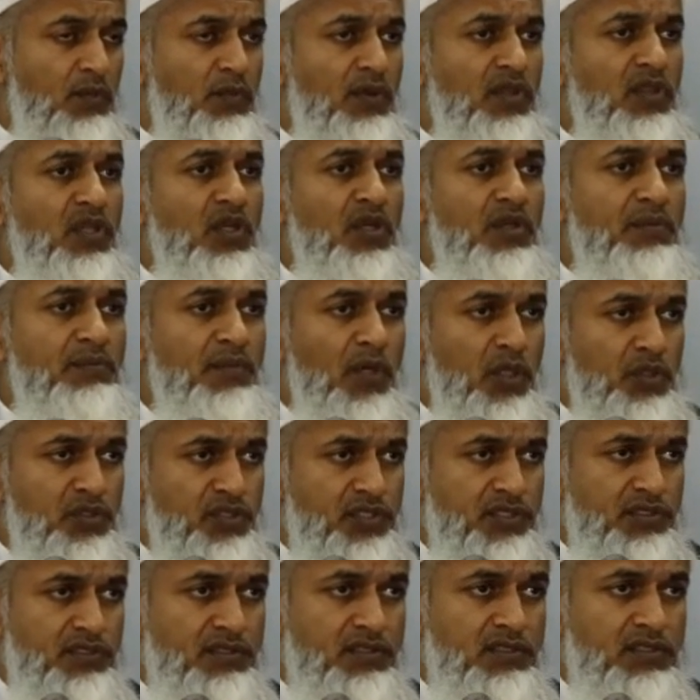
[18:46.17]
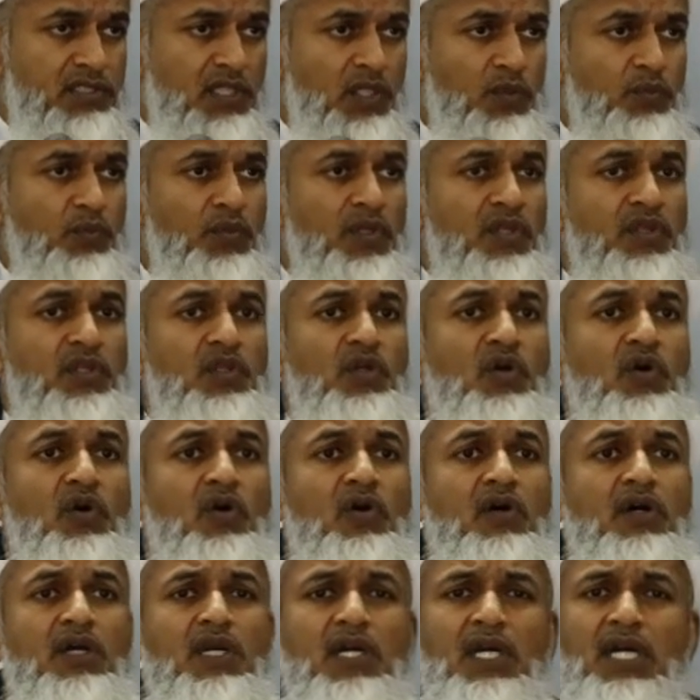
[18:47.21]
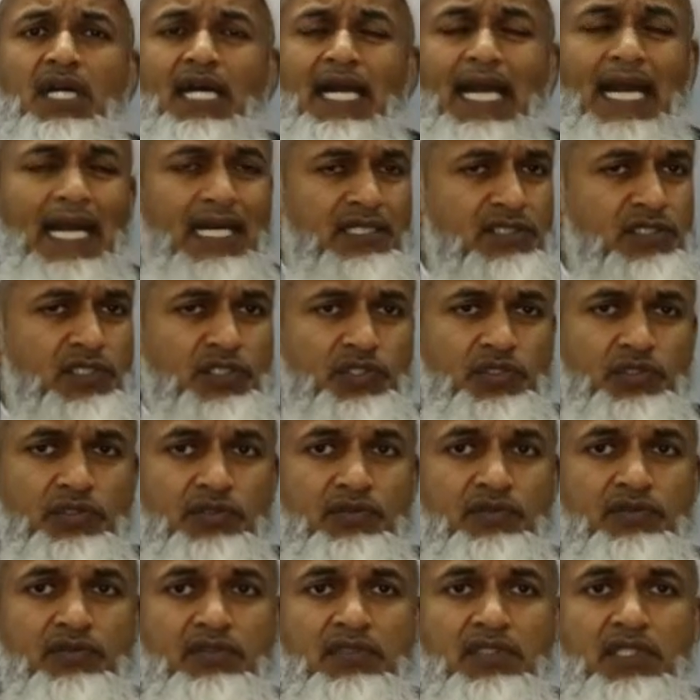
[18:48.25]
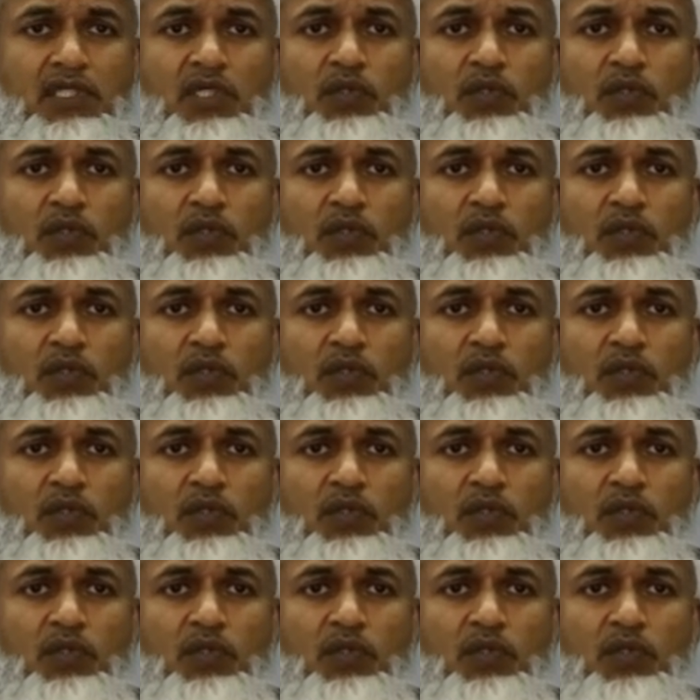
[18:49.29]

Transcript: with your emotions, with your attitude,